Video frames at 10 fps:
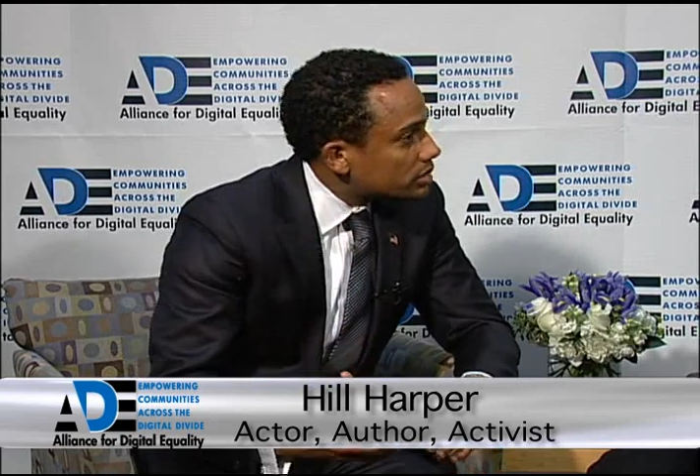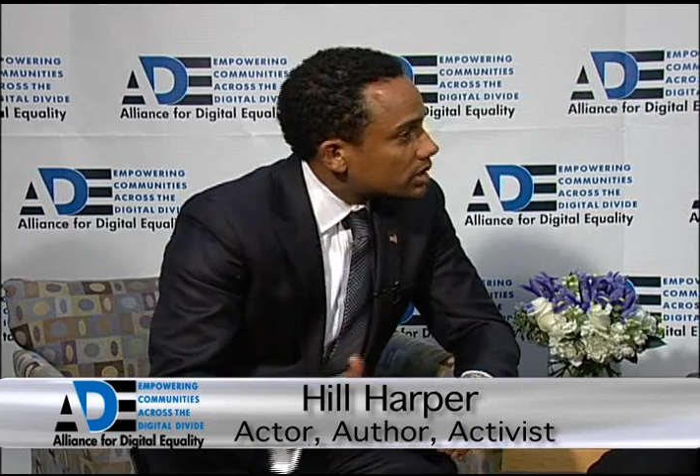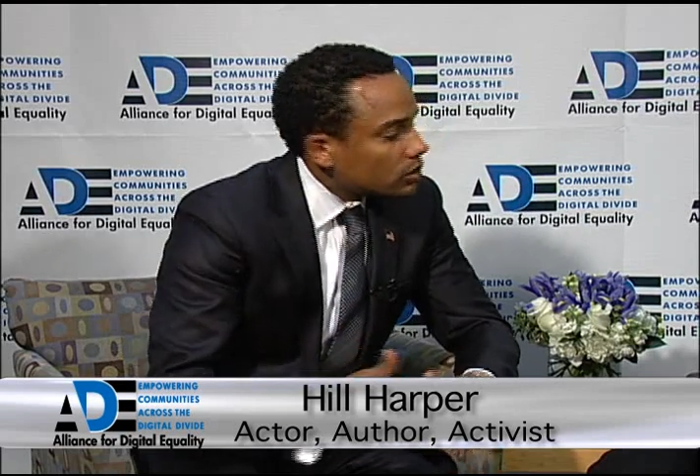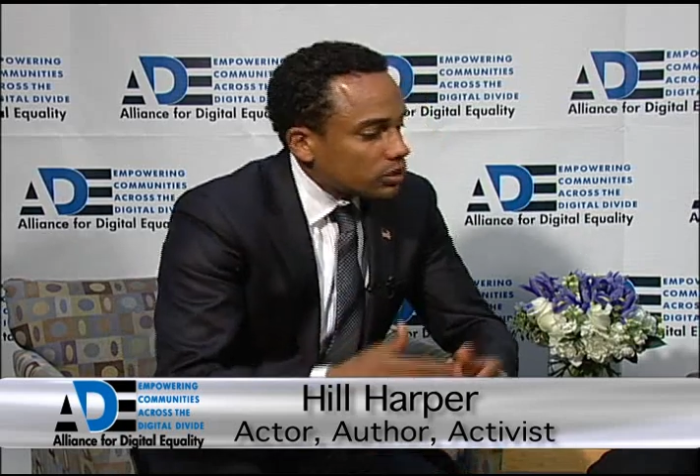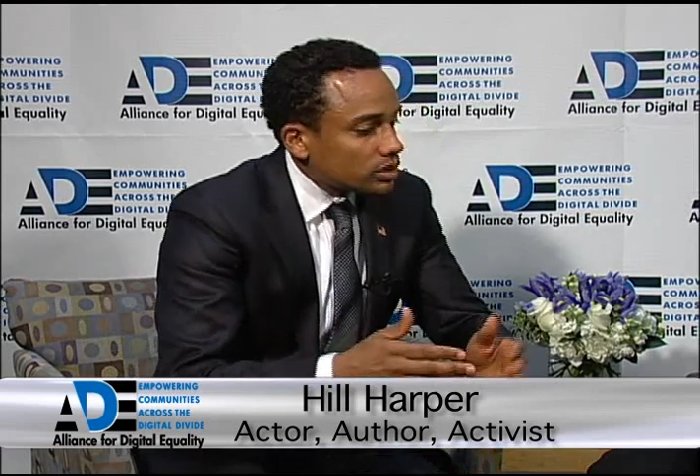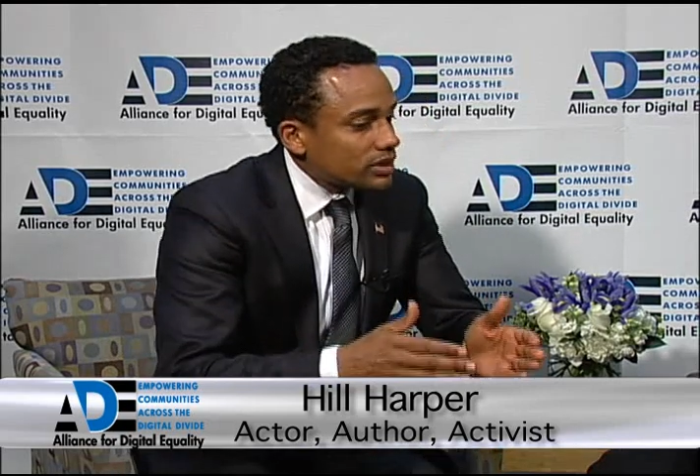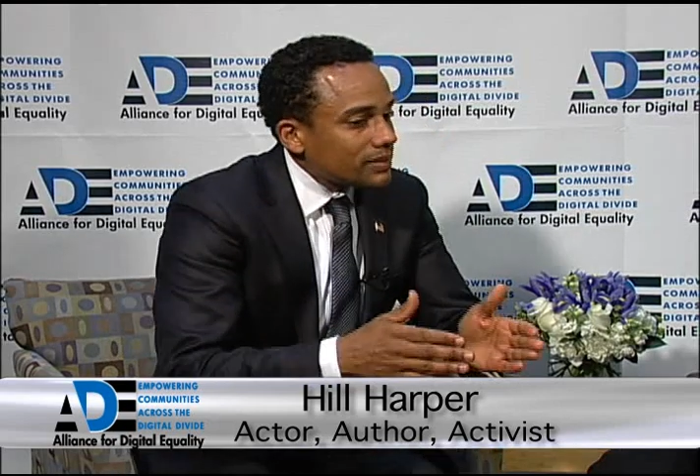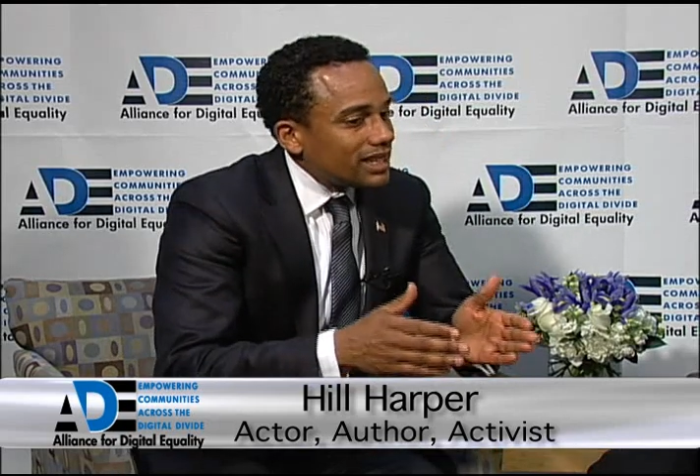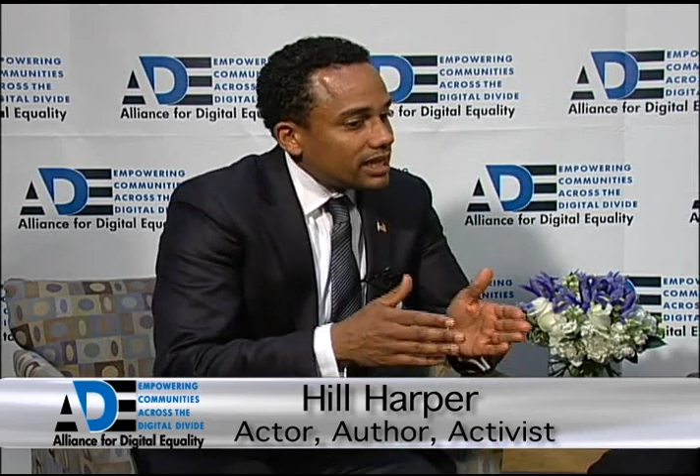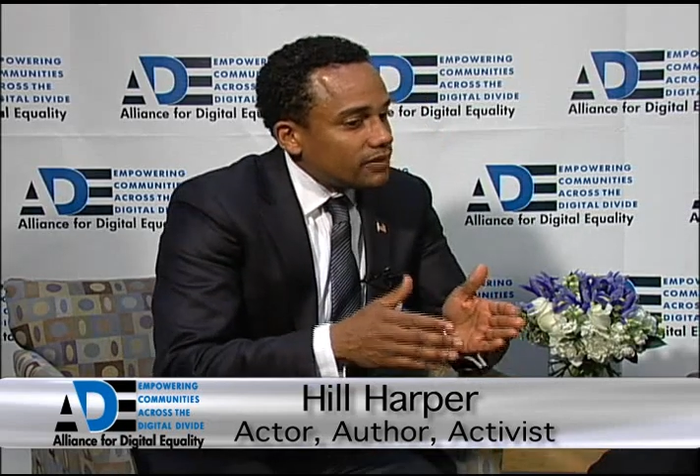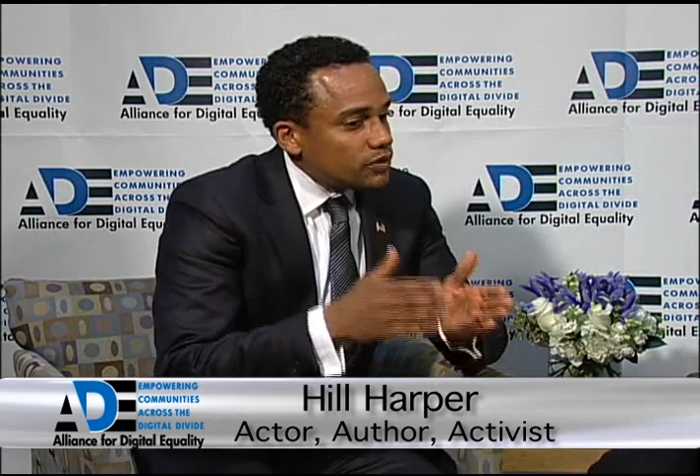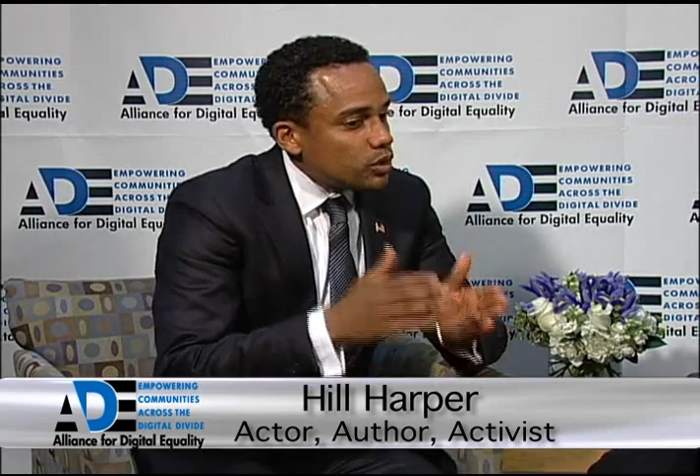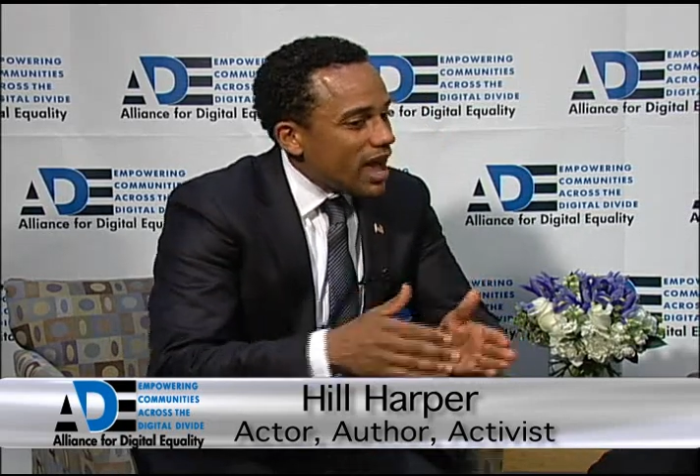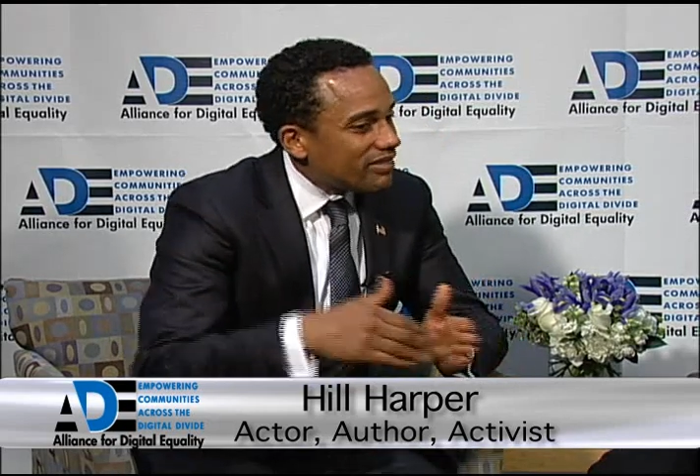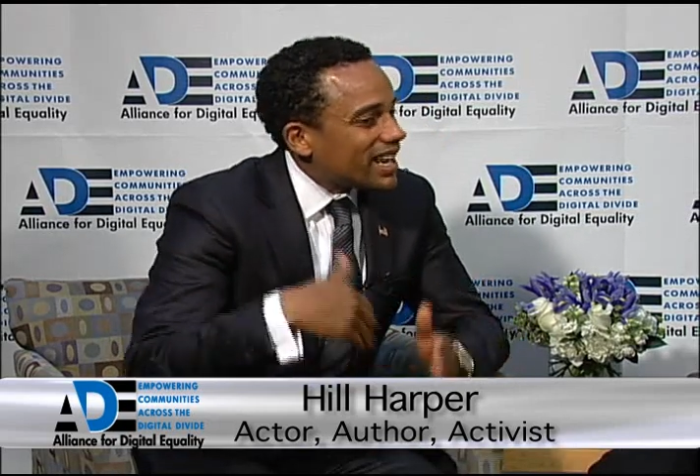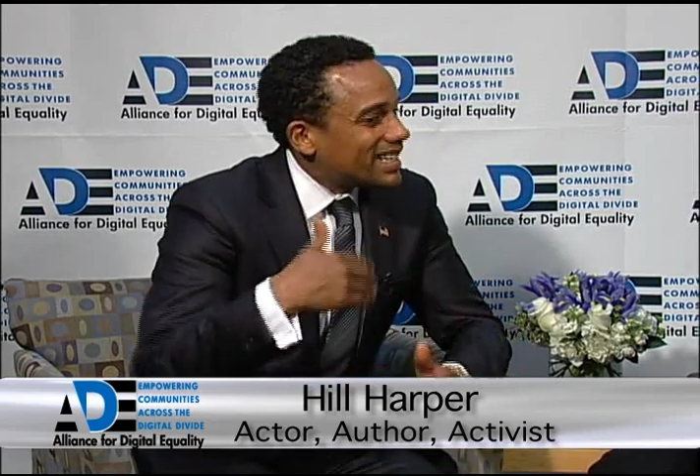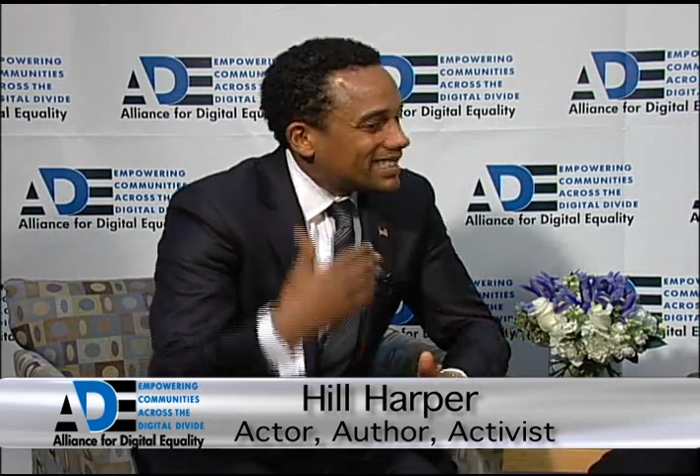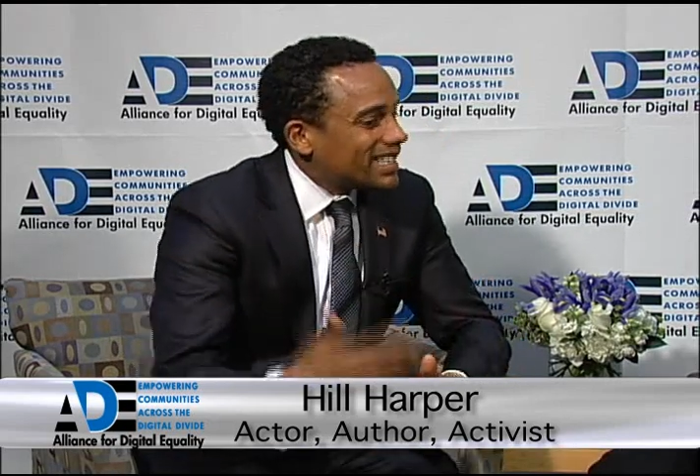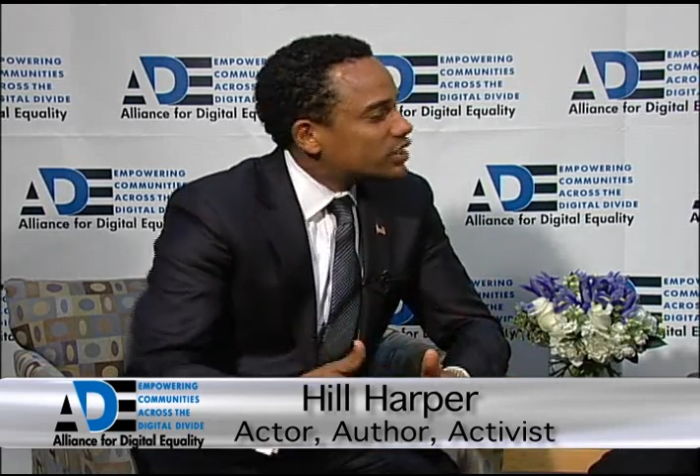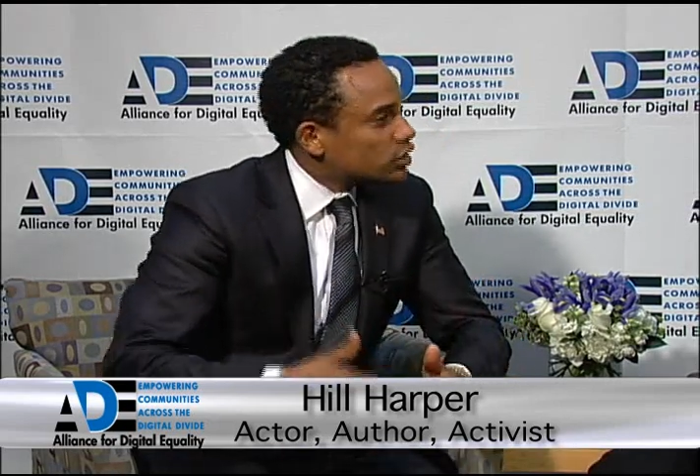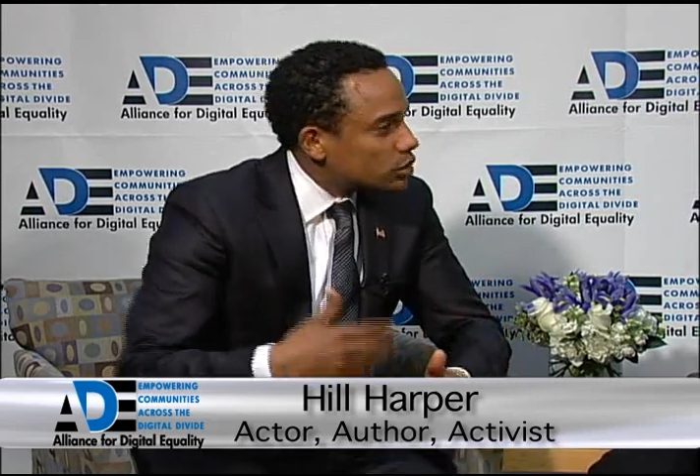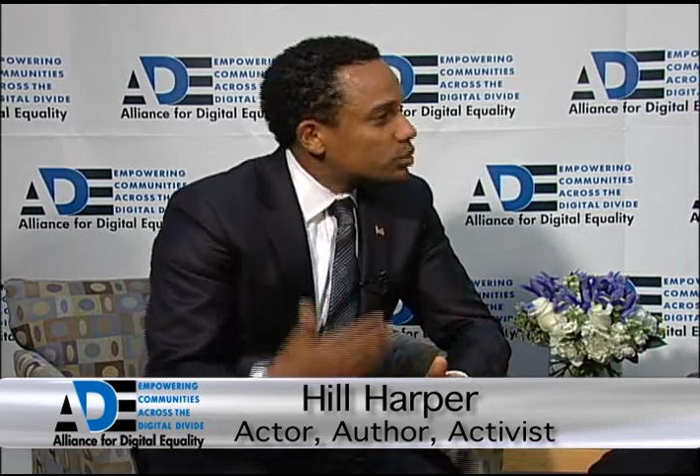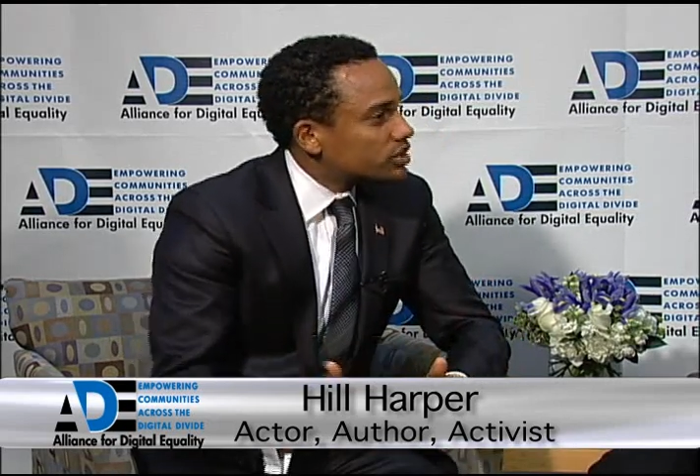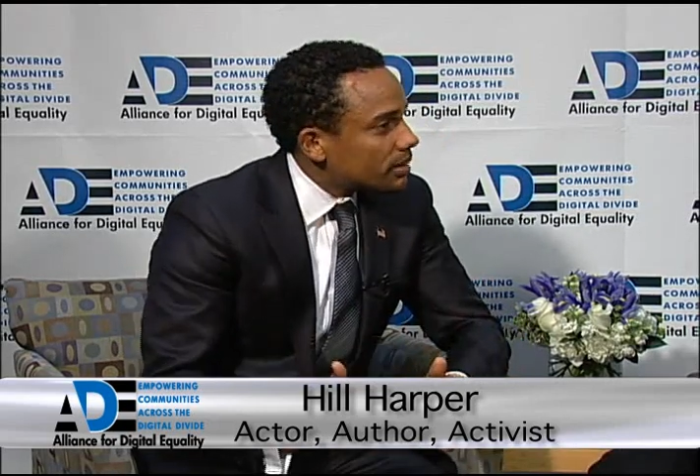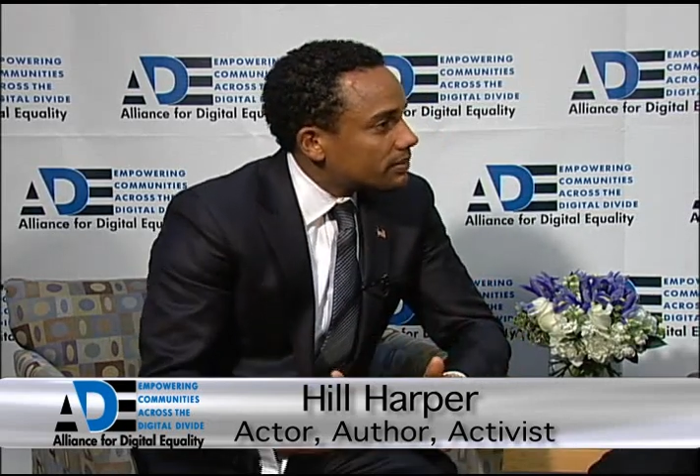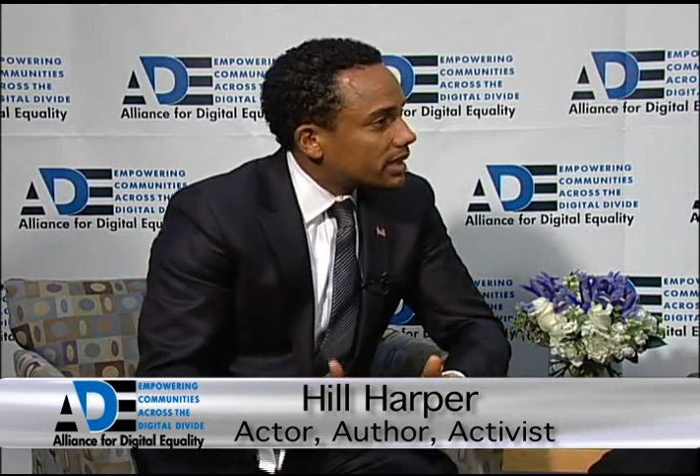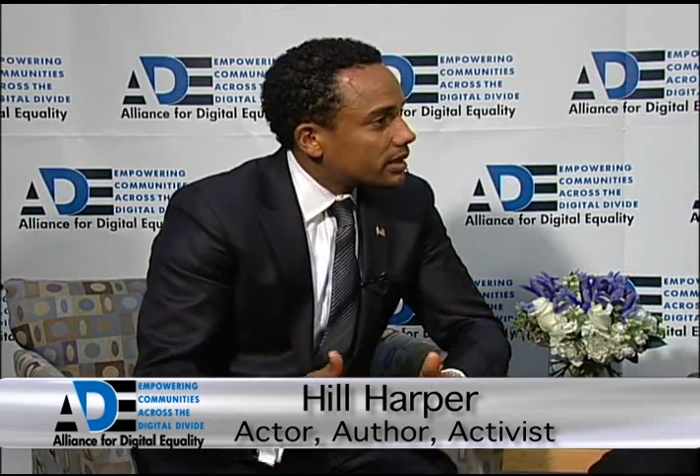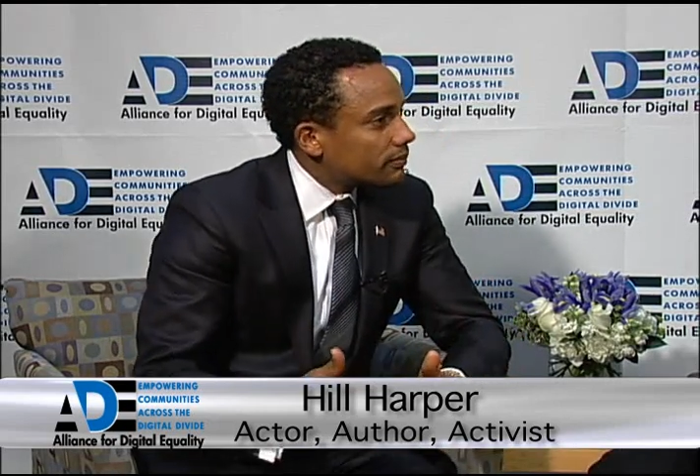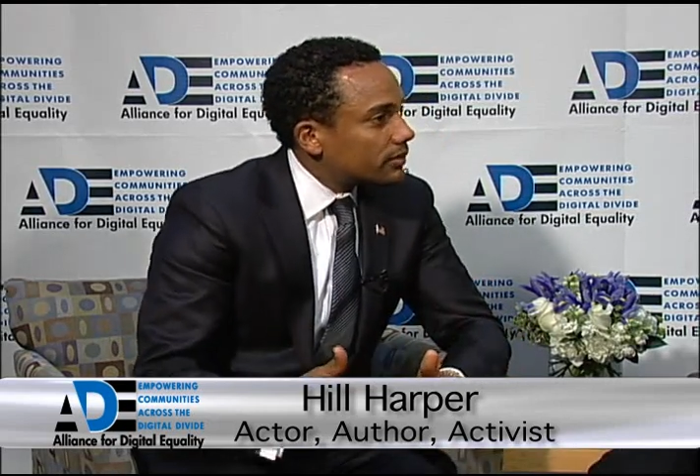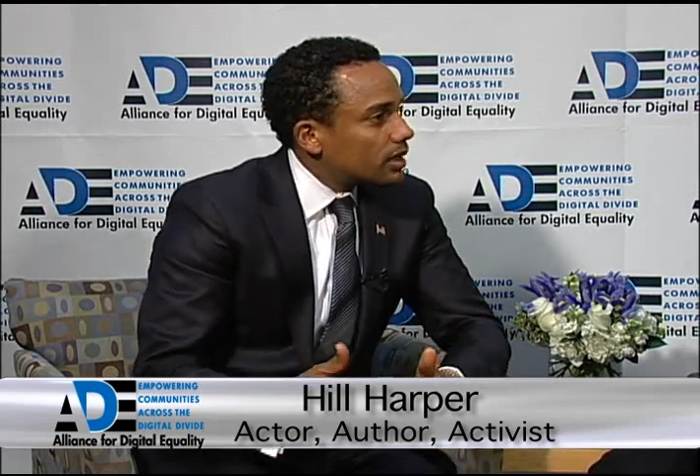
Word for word: In other words, if you have an idea to do something,